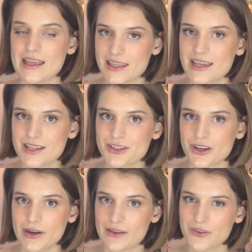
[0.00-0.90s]
Thing is
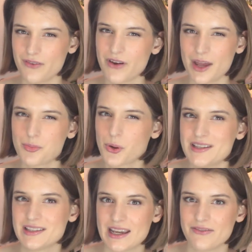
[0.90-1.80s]
though, have you ever had
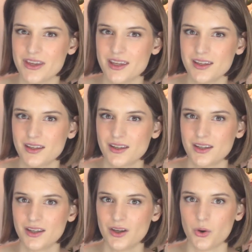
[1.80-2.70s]
poison ivy?
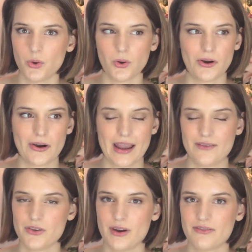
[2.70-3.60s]
Or
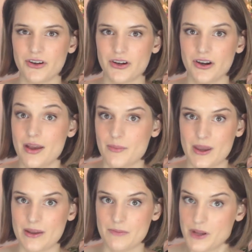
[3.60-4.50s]
have you ever
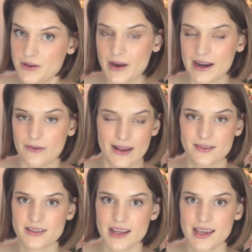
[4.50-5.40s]
been bitten by a
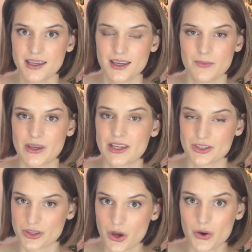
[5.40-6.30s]
rattlesnake?
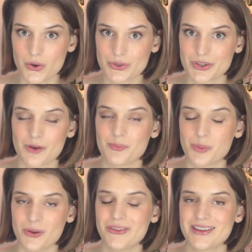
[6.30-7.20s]
Because those are
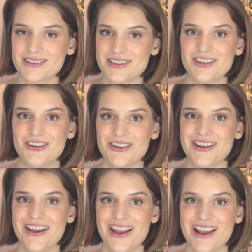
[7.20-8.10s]
both considered
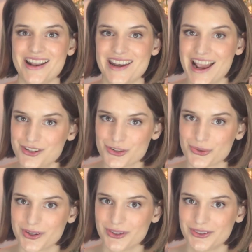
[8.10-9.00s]

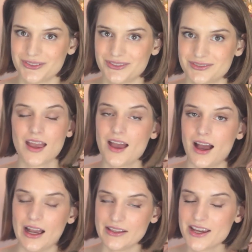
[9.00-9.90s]
natural.
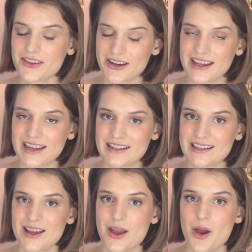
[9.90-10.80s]
On the other hand,
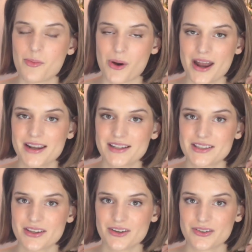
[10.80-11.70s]
products
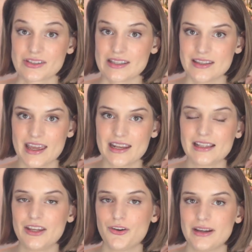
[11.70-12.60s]
that are
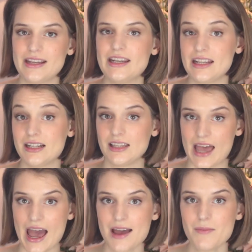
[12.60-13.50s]
synthetically created in a
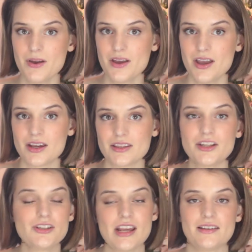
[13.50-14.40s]
lab,
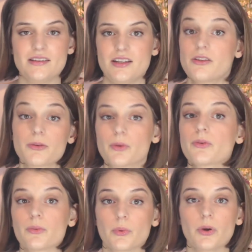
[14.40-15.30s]
they're tested through the
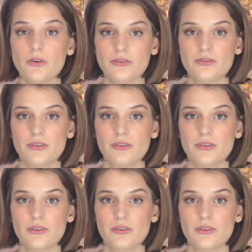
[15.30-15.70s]
roof.